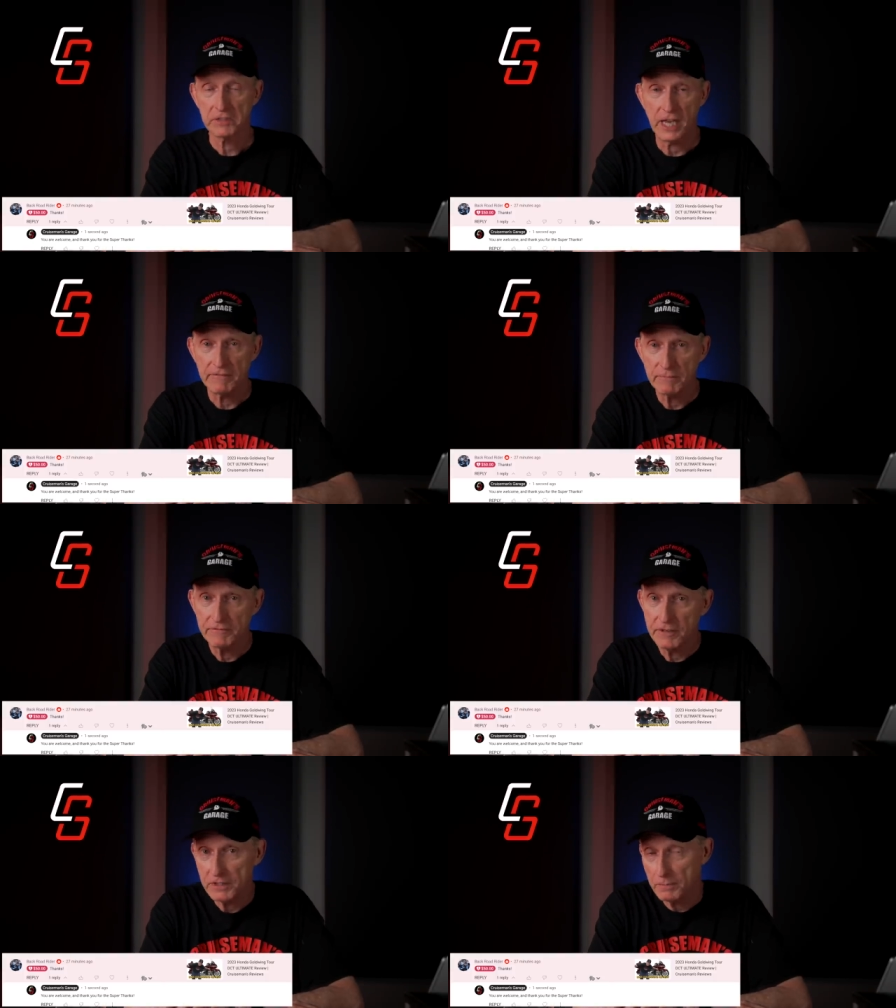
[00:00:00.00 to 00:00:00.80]
gave me
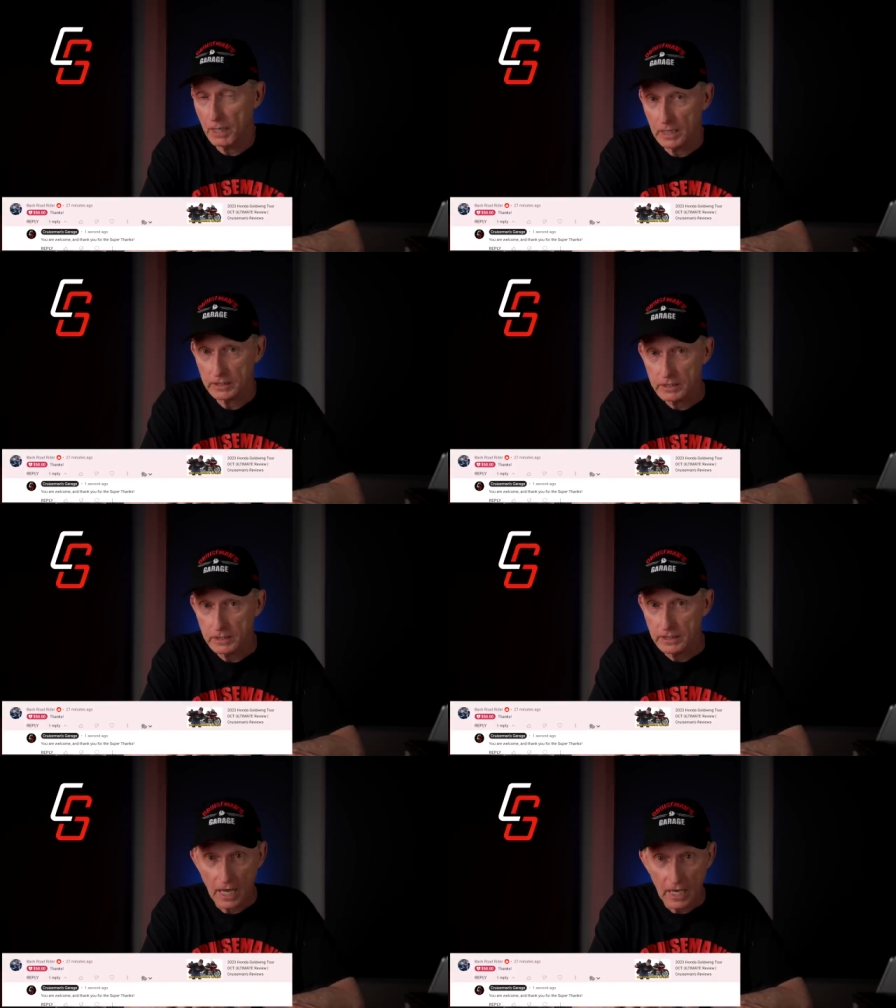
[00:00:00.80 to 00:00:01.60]
50 bucks.
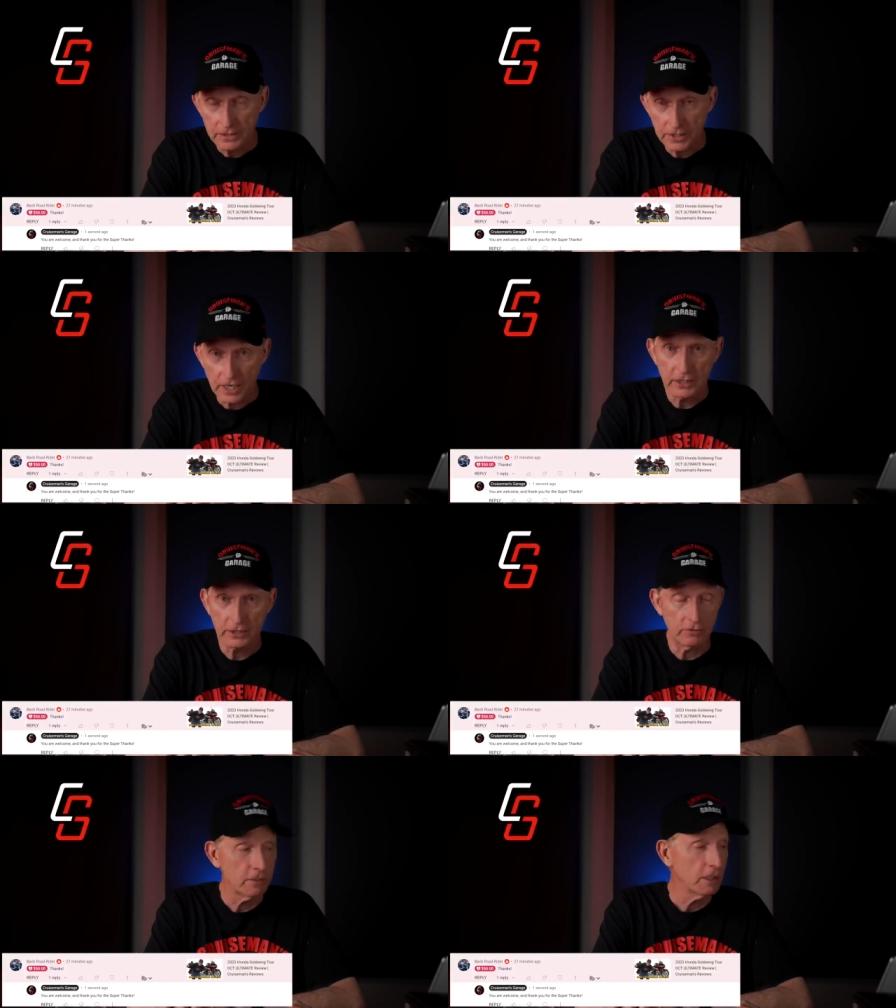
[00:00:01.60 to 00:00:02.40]
Nice, thank
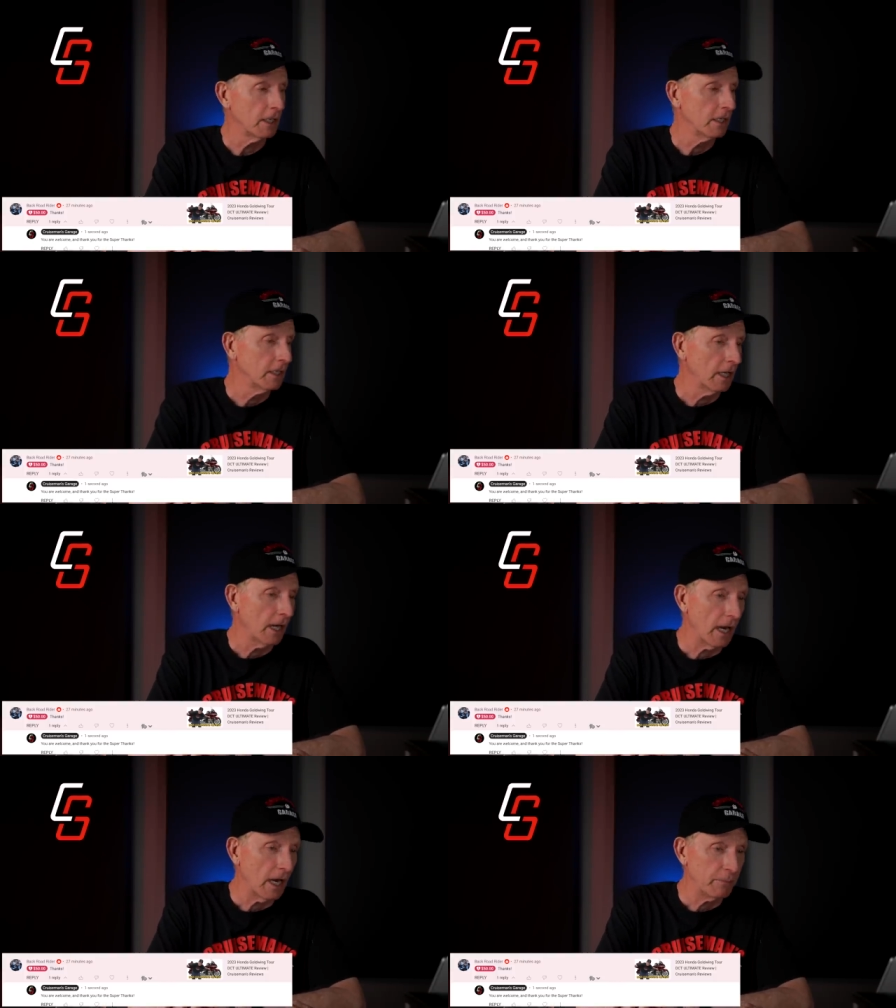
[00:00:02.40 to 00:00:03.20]
you. I